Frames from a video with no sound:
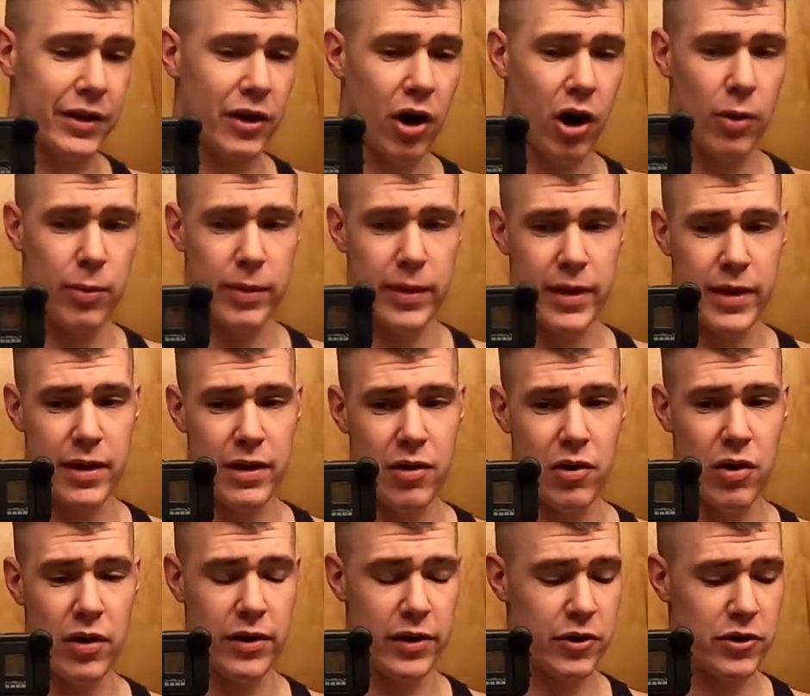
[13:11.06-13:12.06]
on the carpet
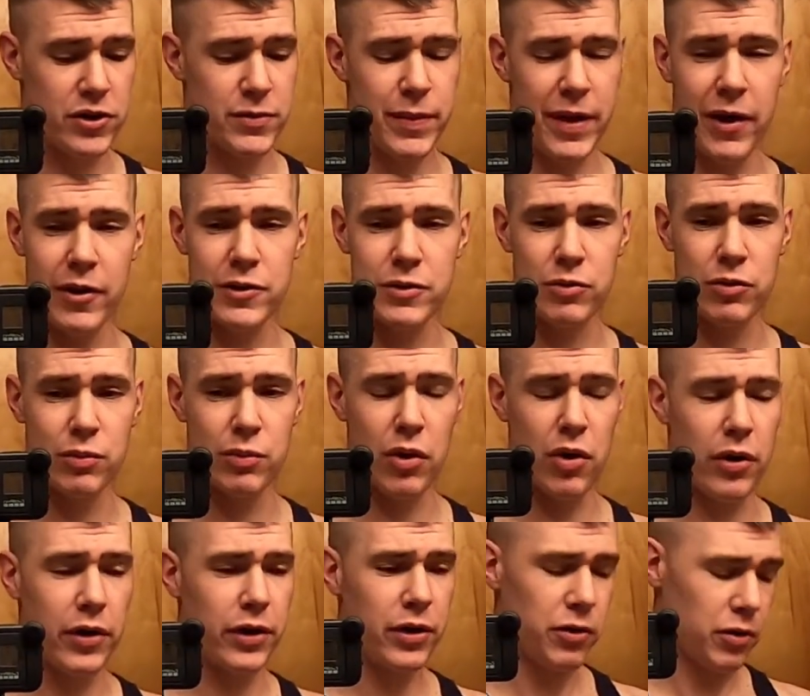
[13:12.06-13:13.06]
or your spouse will
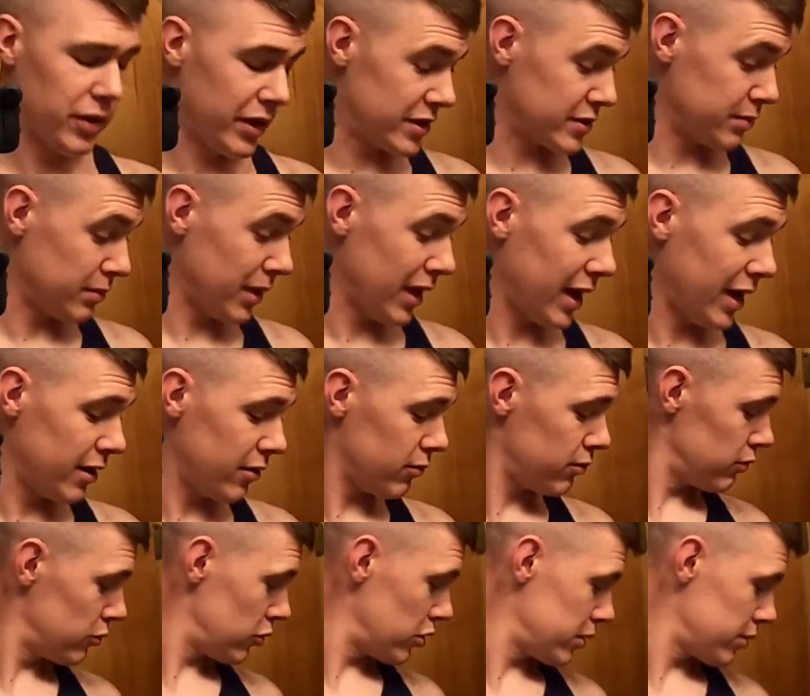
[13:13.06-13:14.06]
murder you as
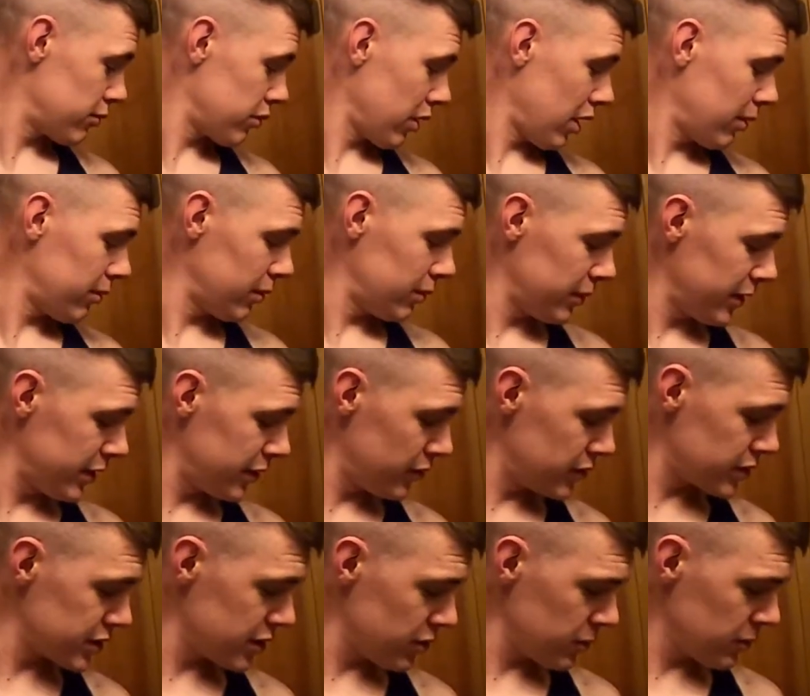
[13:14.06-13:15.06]
mine would probably
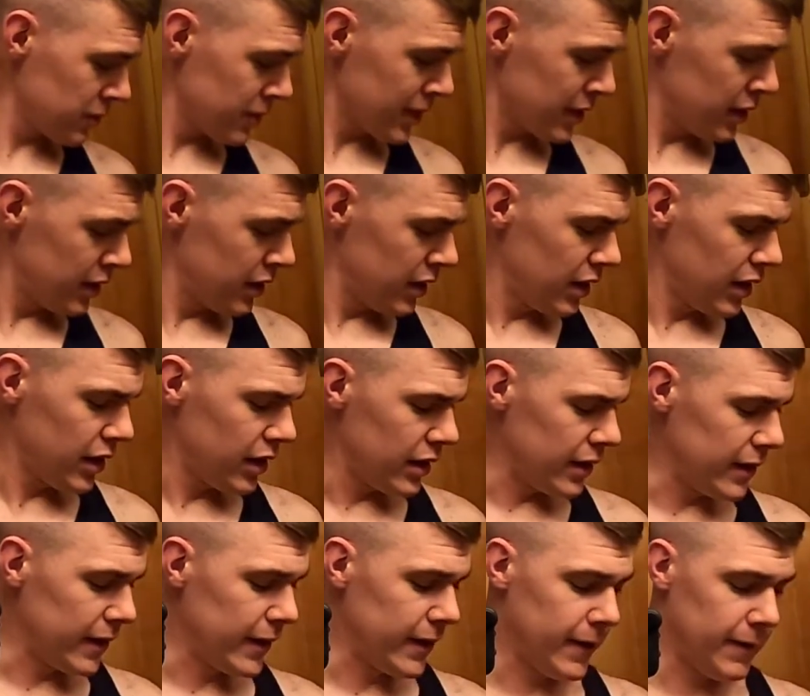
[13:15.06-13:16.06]
do so.
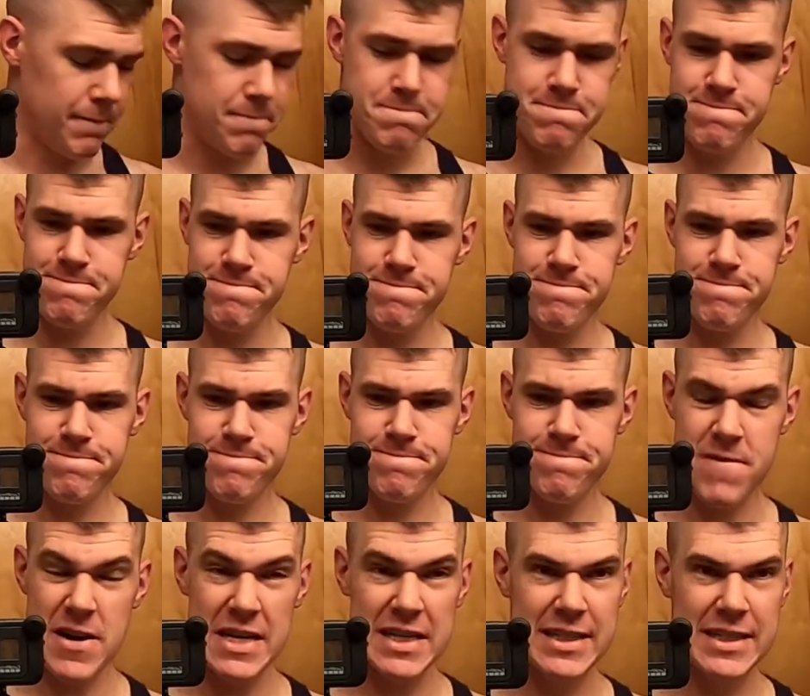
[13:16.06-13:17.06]
Um,
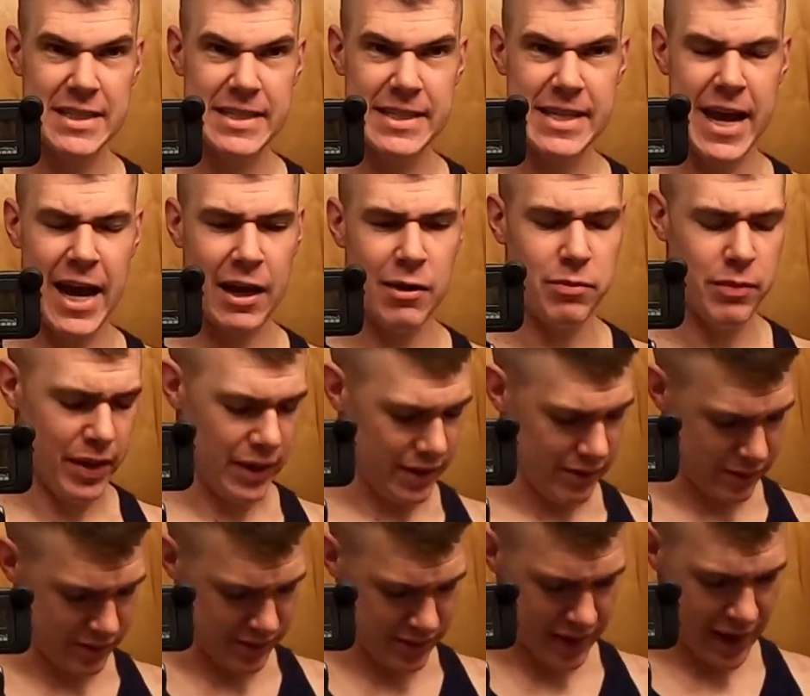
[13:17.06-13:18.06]
yeah,
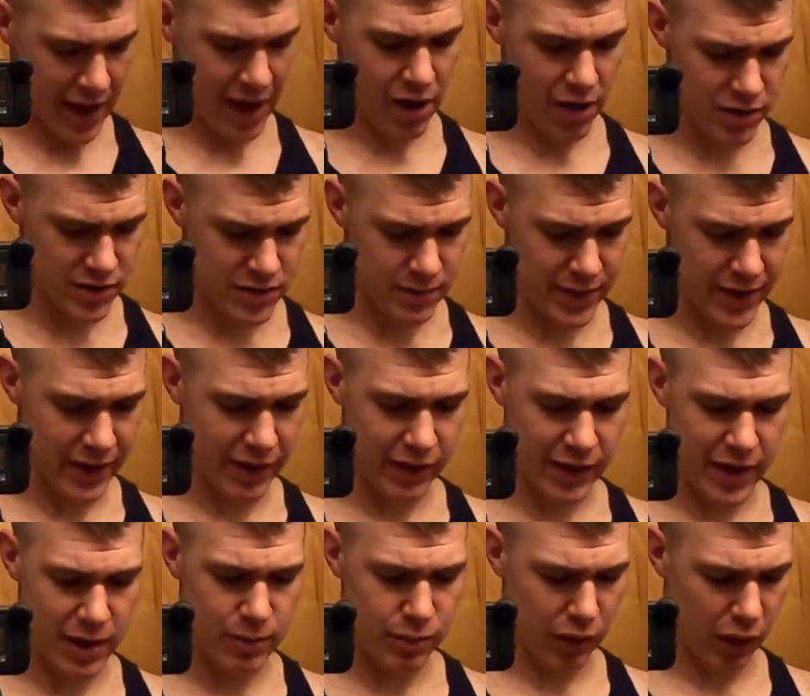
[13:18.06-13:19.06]
the hair is the big
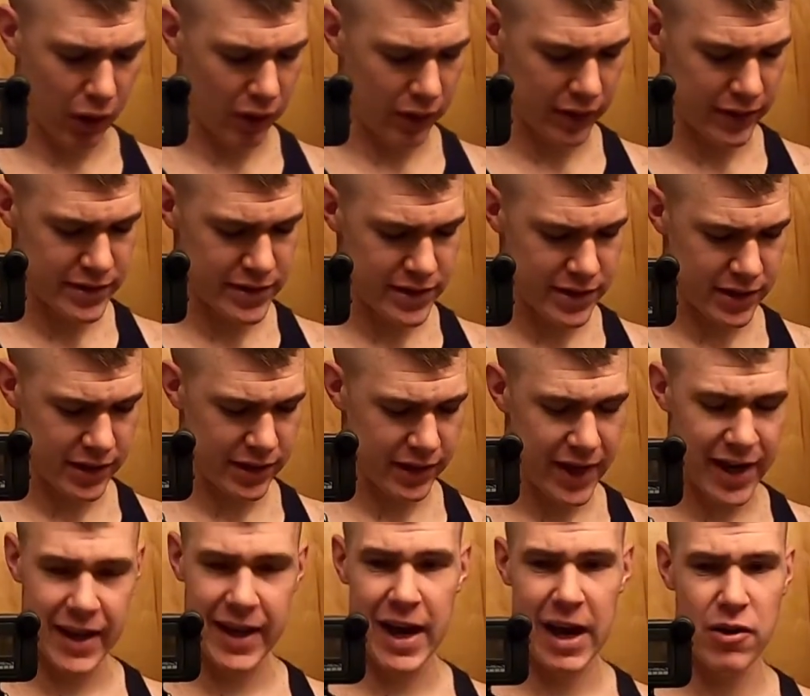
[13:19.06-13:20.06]
cleanup part. Is uh,
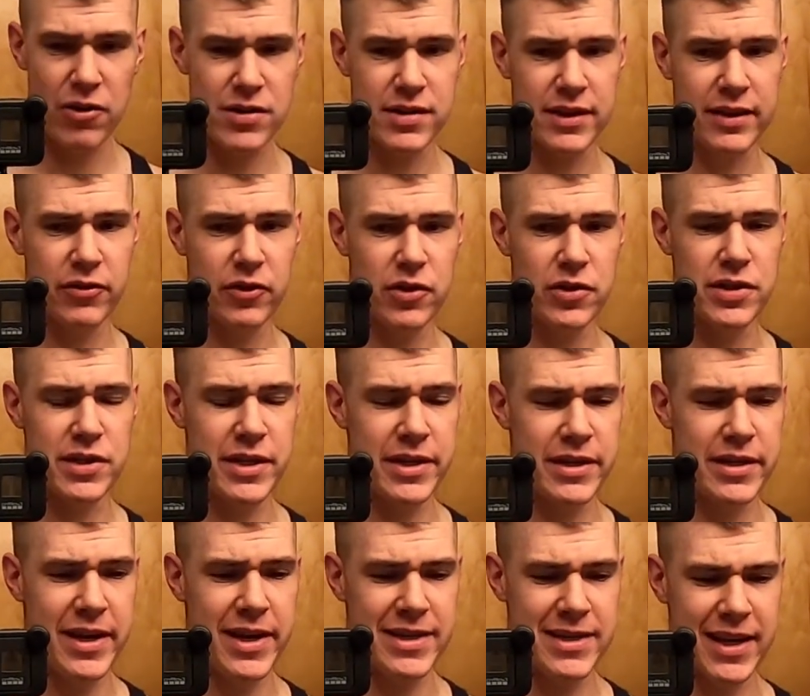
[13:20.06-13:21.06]
getting hair slivers.
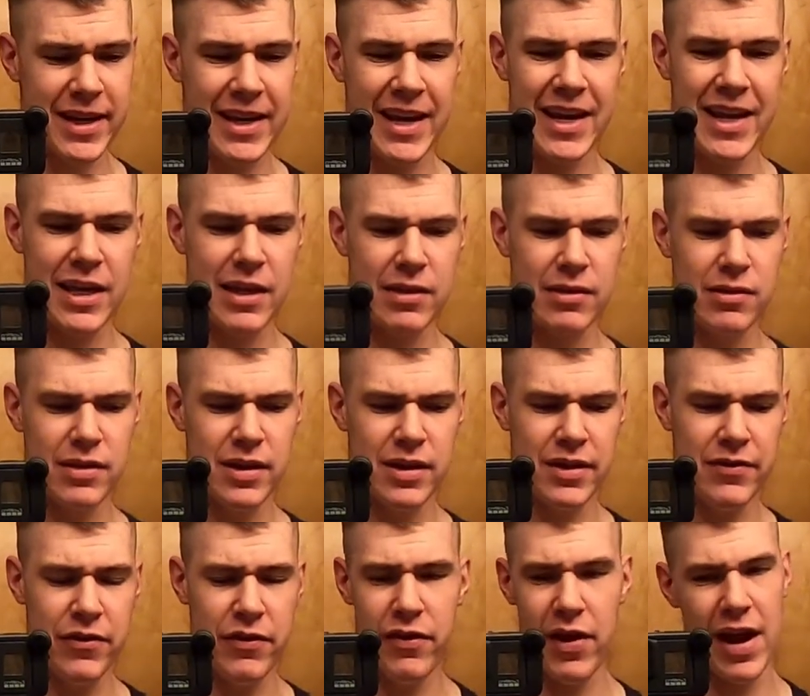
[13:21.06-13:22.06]
It's like getting
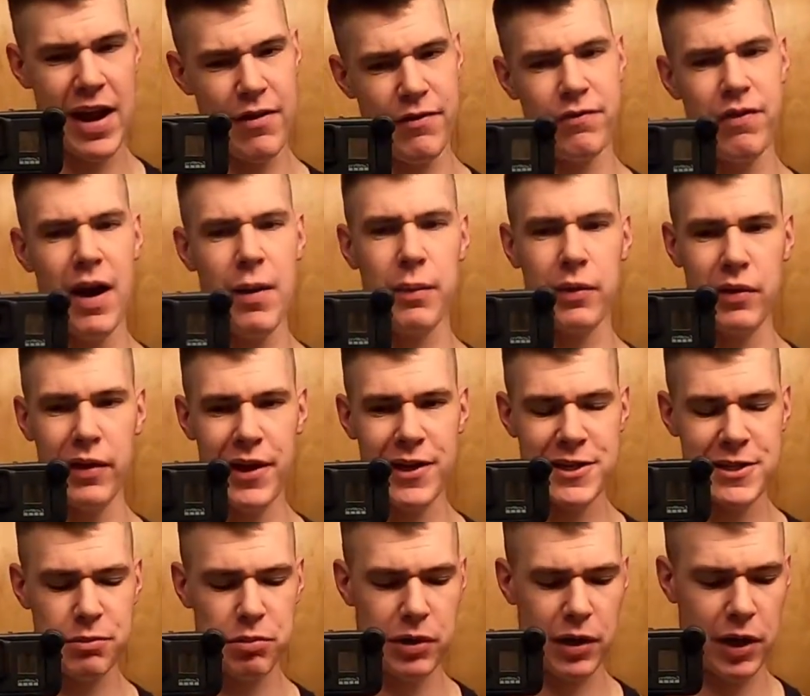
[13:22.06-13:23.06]
if you've ever had a
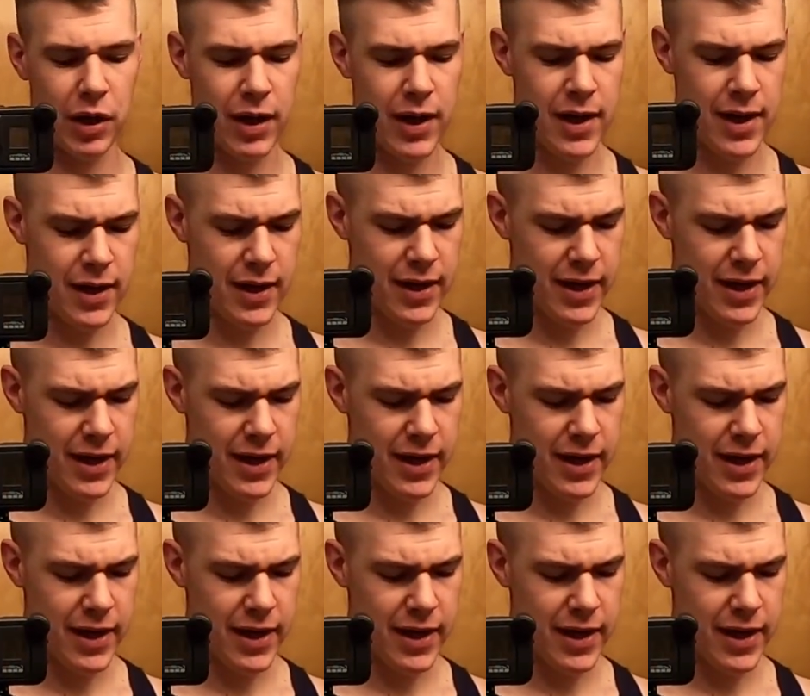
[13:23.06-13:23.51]
fiberglass splinter.